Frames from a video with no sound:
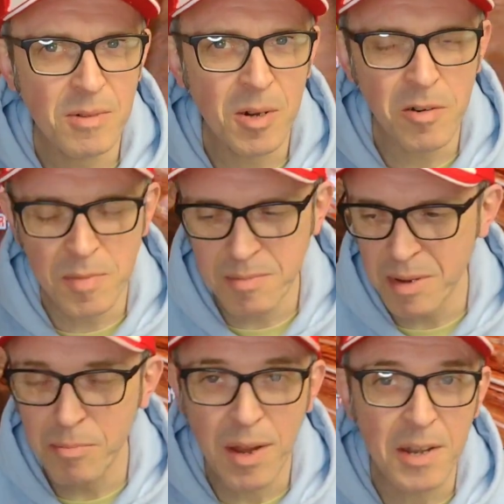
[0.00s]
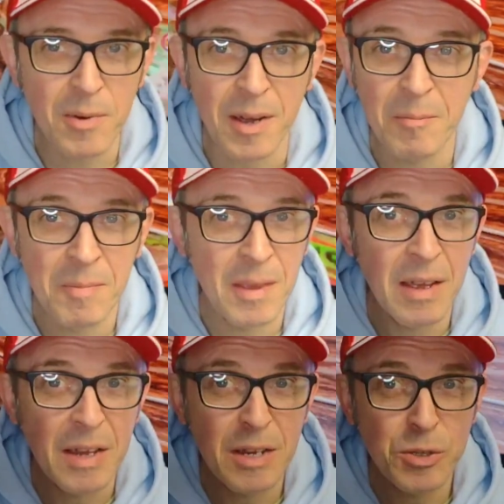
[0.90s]
Can't remember. But anyway,
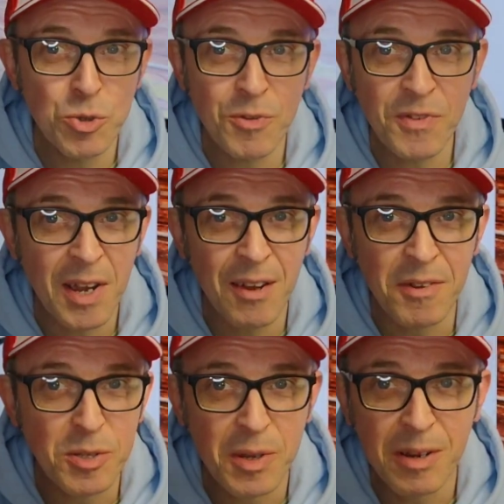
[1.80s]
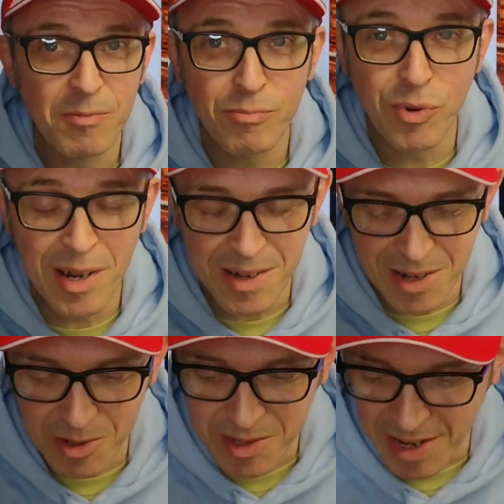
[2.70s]
chuffed to have it. Brilliant
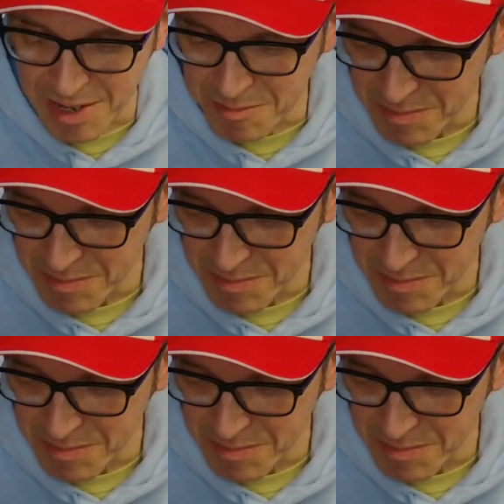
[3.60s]
little game.